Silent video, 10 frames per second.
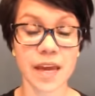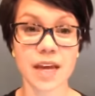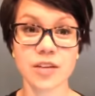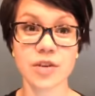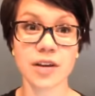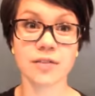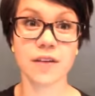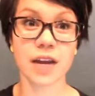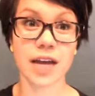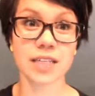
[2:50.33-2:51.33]
and trying to
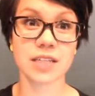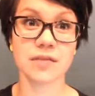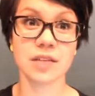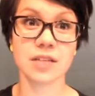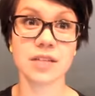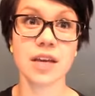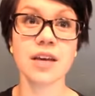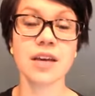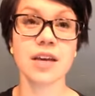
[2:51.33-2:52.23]
find activities,